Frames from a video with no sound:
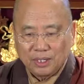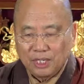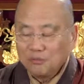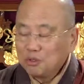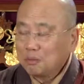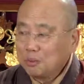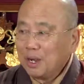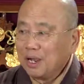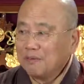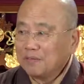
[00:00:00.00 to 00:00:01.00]
if your
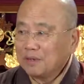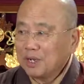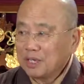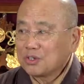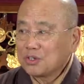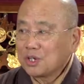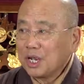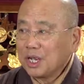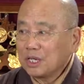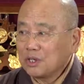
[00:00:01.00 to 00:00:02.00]
breath has
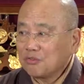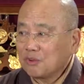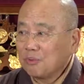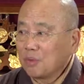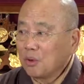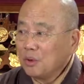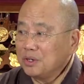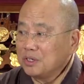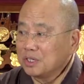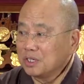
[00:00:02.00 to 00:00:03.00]
changed from
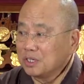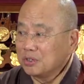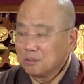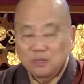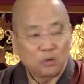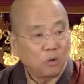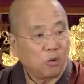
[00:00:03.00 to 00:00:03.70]
noisy to being